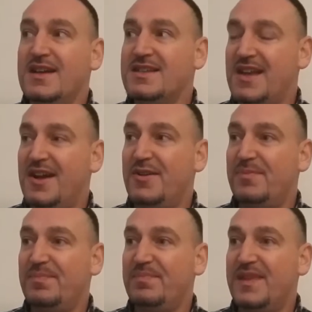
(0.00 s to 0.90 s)
So
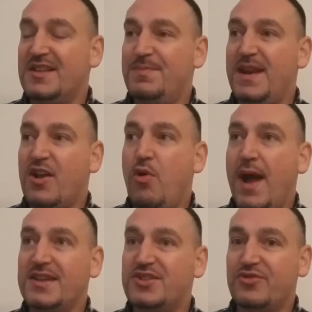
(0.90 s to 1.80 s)
it's been a
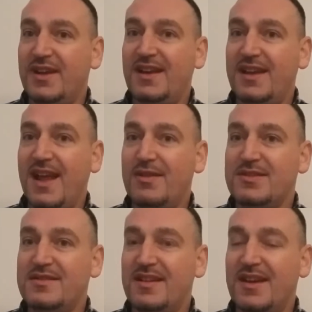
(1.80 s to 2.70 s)
quest really. How,
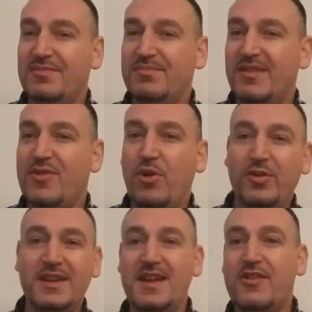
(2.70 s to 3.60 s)
you know, you've got
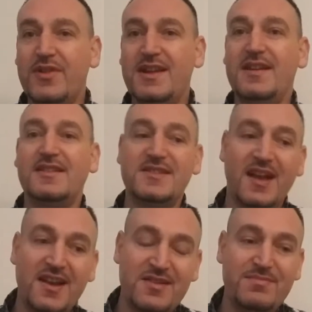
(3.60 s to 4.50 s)
all the ingredients at
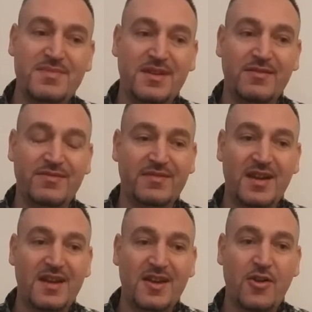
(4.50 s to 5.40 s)
home, you've
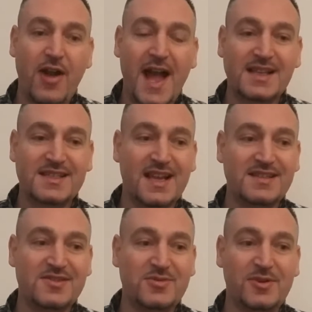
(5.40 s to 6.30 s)
got
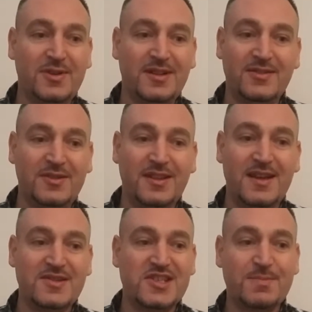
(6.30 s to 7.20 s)
access to all
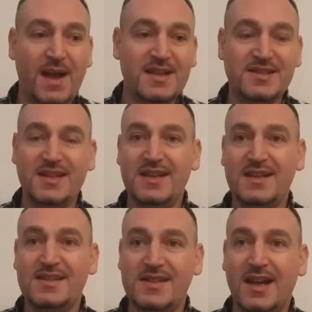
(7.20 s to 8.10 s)
those
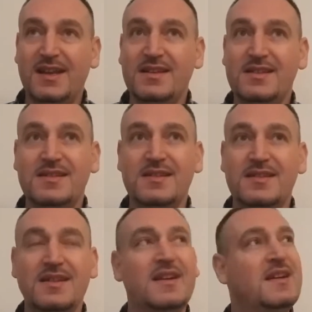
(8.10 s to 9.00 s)
spices,
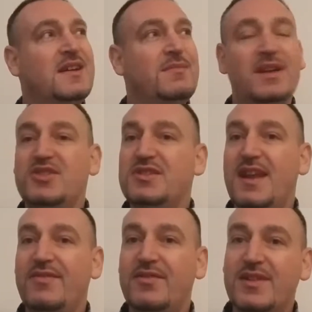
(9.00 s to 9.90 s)
and but it just
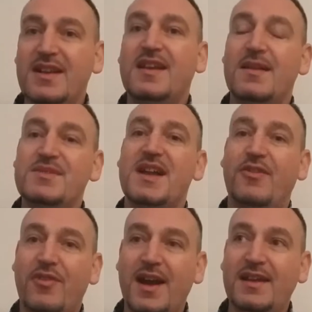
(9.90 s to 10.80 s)
never really comes
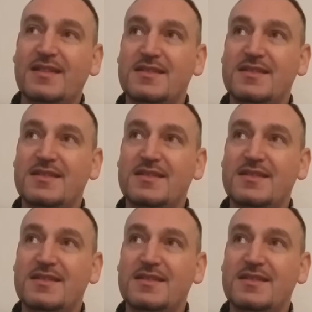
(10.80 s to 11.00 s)
out right.